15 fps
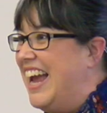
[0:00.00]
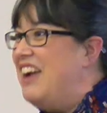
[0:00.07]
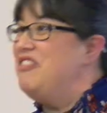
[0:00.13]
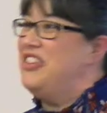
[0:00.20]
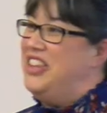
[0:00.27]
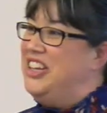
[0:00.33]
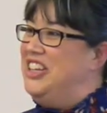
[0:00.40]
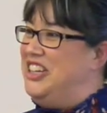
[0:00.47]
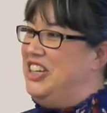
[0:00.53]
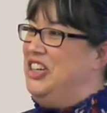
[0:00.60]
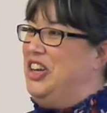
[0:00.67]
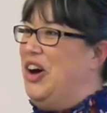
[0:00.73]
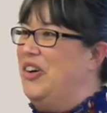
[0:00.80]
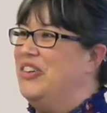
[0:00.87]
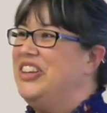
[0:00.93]
everything you didn't
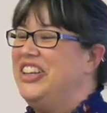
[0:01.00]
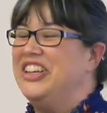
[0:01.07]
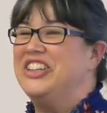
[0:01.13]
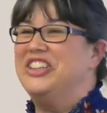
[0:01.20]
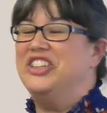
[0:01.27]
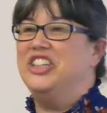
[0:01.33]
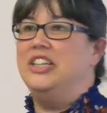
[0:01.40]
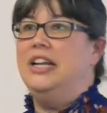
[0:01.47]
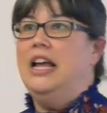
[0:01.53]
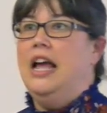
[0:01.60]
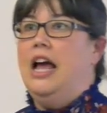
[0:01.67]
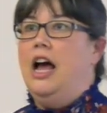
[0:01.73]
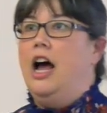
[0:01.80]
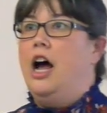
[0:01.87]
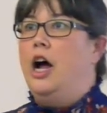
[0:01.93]
know, you can learn.
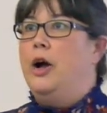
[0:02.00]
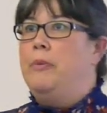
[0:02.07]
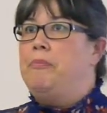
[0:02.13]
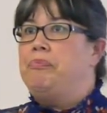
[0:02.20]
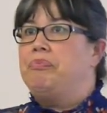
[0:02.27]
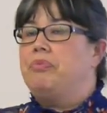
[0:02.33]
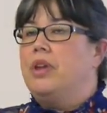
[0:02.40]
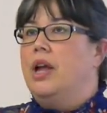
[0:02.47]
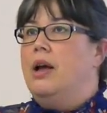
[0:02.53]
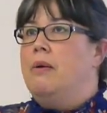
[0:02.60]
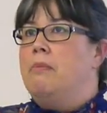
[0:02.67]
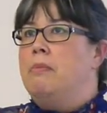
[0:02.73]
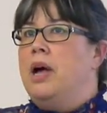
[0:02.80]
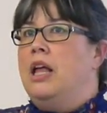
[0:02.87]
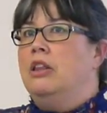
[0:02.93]
Um,
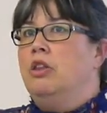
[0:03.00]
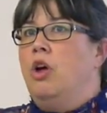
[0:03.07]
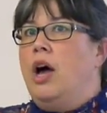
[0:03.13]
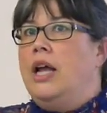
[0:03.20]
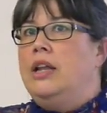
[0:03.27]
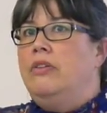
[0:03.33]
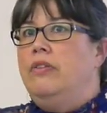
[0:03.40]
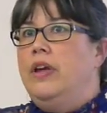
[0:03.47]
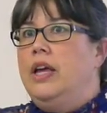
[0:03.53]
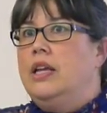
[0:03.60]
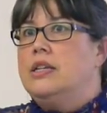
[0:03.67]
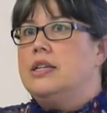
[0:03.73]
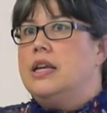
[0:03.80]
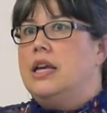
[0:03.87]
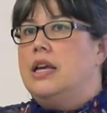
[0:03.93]
a lot of
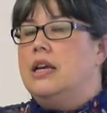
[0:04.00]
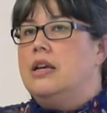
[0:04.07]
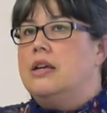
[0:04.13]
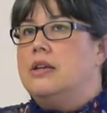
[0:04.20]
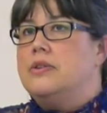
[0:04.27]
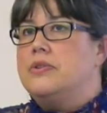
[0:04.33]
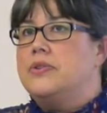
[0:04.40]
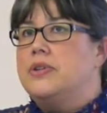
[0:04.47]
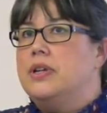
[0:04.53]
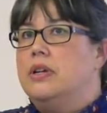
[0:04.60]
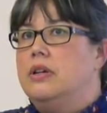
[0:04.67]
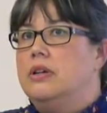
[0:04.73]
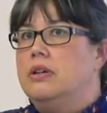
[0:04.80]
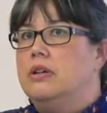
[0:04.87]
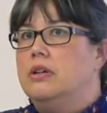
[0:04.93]
it is
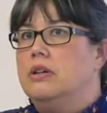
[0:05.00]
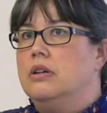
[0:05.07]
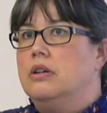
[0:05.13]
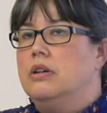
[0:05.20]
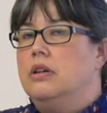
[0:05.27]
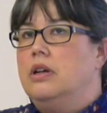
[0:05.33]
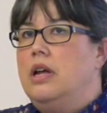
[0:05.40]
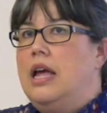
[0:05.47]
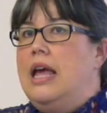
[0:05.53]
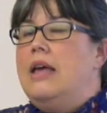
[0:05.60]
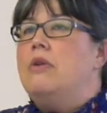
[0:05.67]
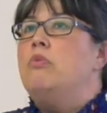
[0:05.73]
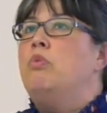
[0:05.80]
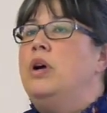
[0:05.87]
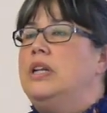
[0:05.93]

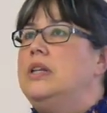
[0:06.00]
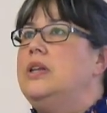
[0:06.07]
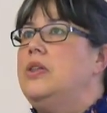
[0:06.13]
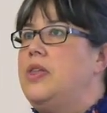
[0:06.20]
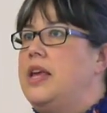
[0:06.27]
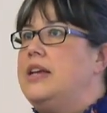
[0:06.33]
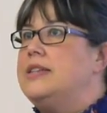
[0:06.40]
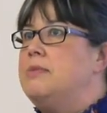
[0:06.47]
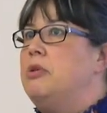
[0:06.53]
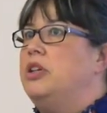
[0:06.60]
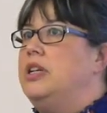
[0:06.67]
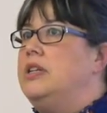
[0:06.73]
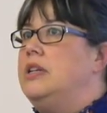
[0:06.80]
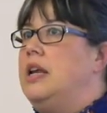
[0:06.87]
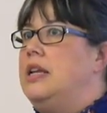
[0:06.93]
one of the things about
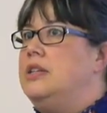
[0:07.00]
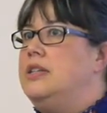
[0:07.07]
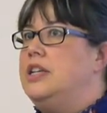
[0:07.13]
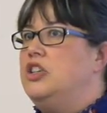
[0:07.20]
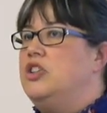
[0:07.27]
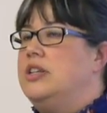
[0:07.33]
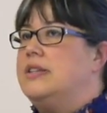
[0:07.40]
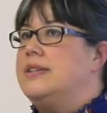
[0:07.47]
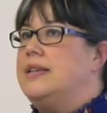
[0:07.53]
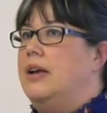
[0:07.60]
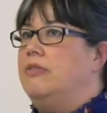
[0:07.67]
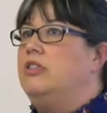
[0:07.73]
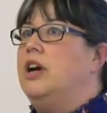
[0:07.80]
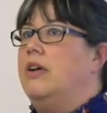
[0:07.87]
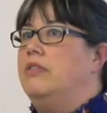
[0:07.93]
indigenous
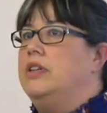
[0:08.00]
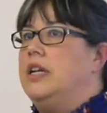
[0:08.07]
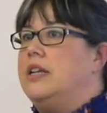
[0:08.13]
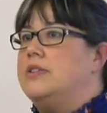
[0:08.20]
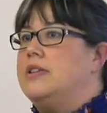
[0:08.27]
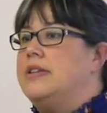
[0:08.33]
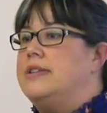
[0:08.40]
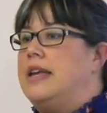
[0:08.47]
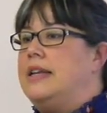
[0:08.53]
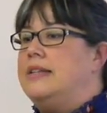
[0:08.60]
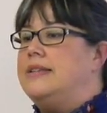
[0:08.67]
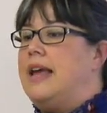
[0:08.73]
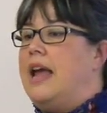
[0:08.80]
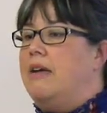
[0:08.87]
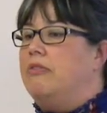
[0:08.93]
self governance is that
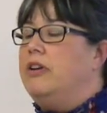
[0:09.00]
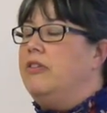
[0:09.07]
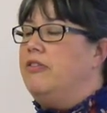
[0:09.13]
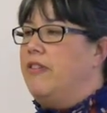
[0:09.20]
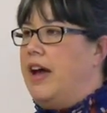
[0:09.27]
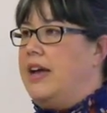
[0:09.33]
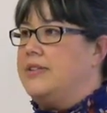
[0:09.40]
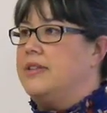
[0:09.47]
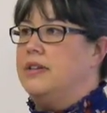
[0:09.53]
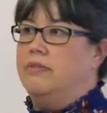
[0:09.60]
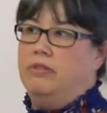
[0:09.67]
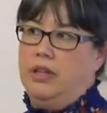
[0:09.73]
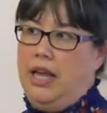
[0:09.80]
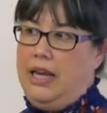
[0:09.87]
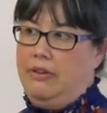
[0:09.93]
it's every facet of
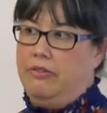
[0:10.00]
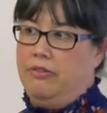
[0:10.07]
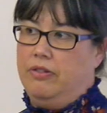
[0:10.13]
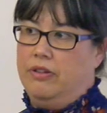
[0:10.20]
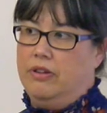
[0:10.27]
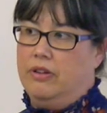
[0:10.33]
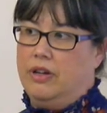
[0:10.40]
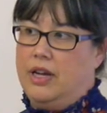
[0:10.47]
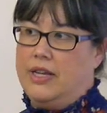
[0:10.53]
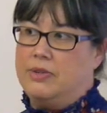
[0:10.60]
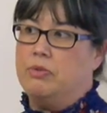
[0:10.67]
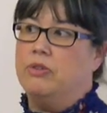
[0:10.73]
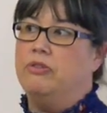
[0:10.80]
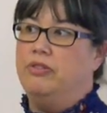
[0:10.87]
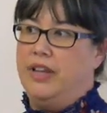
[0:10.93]
life is
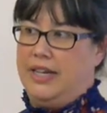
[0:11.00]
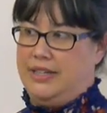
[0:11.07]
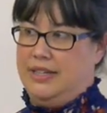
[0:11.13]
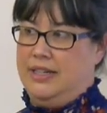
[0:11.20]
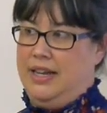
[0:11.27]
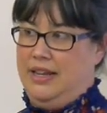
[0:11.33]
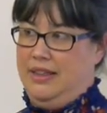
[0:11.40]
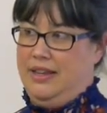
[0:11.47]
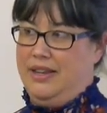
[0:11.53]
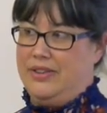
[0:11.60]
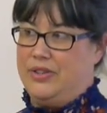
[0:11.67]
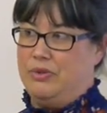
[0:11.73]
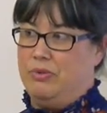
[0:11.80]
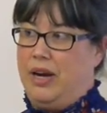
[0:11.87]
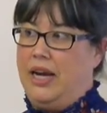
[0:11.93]
reflected in
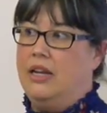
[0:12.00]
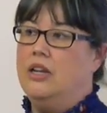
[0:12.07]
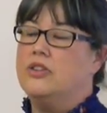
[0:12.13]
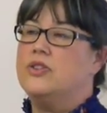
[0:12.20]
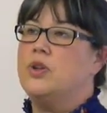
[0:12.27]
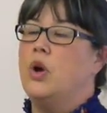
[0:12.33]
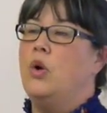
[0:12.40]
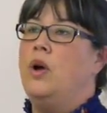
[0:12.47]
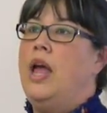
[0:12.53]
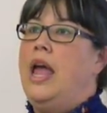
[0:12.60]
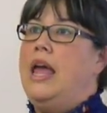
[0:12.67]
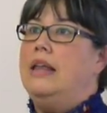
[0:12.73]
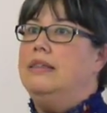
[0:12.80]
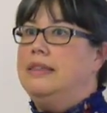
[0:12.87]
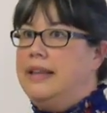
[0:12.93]
this, right? So,
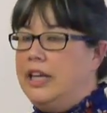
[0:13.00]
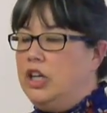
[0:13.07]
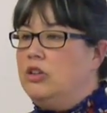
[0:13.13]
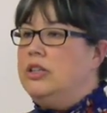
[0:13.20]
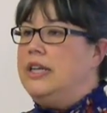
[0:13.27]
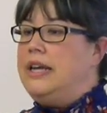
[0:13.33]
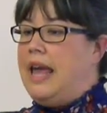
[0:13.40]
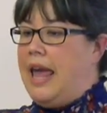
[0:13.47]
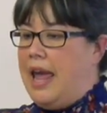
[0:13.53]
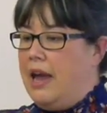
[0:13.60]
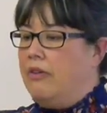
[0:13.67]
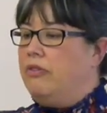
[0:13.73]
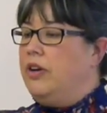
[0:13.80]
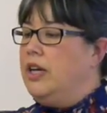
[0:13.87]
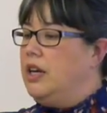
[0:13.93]
literally
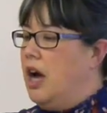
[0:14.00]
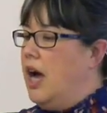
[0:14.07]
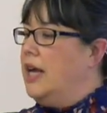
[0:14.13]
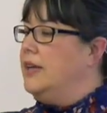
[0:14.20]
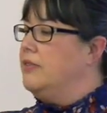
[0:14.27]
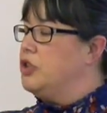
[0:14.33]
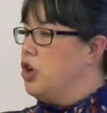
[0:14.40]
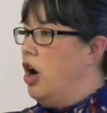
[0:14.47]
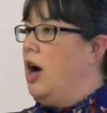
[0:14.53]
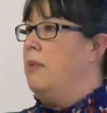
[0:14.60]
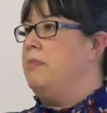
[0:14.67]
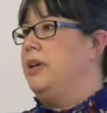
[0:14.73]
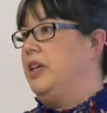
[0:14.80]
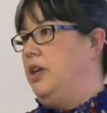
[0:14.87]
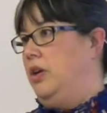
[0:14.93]
every kind of
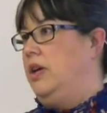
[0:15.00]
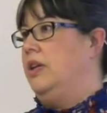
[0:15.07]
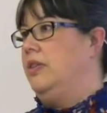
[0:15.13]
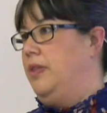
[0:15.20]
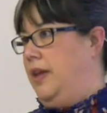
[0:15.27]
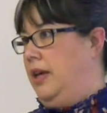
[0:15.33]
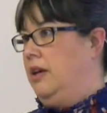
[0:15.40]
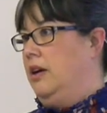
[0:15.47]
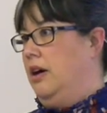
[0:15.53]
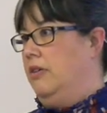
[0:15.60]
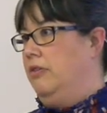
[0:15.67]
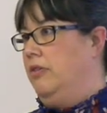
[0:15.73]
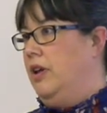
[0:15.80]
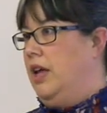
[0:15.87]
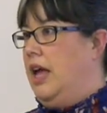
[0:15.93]
topic you could think of
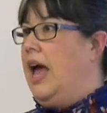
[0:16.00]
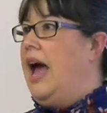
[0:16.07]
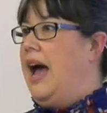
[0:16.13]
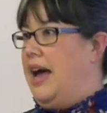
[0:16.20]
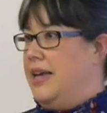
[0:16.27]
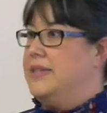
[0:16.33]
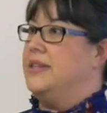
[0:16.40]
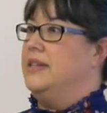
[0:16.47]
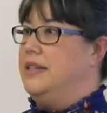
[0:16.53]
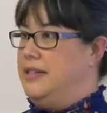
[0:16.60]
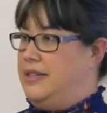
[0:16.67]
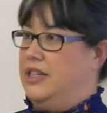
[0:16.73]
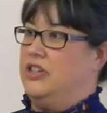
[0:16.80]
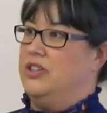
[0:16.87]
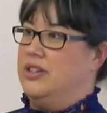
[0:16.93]
has an
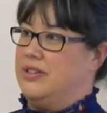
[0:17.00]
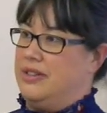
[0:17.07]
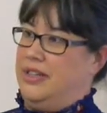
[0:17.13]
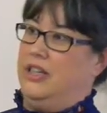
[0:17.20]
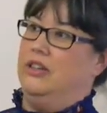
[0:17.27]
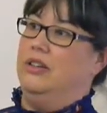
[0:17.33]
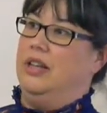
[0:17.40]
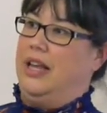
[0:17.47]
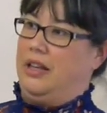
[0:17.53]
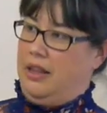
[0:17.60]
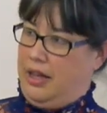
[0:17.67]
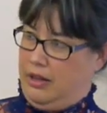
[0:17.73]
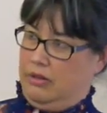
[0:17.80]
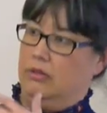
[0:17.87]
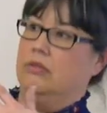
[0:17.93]
indigenous legal, like,
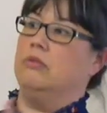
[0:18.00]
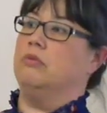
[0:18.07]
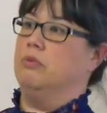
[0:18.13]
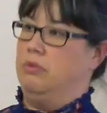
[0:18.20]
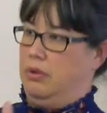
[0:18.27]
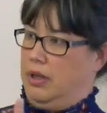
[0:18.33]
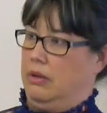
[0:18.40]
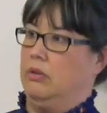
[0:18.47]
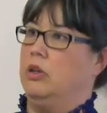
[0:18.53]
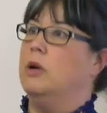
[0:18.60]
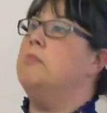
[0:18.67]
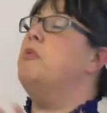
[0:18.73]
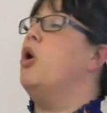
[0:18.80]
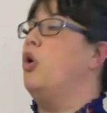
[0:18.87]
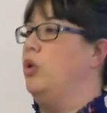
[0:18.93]
like like,
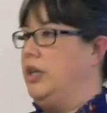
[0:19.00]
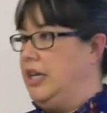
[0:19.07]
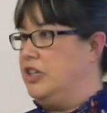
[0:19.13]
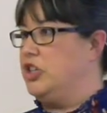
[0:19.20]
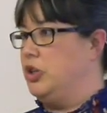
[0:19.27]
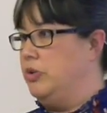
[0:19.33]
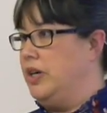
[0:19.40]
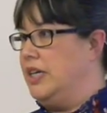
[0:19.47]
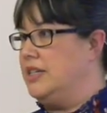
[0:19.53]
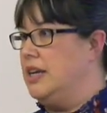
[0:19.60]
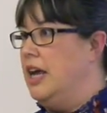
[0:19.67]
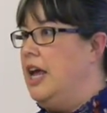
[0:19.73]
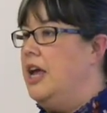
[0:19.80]
component to it.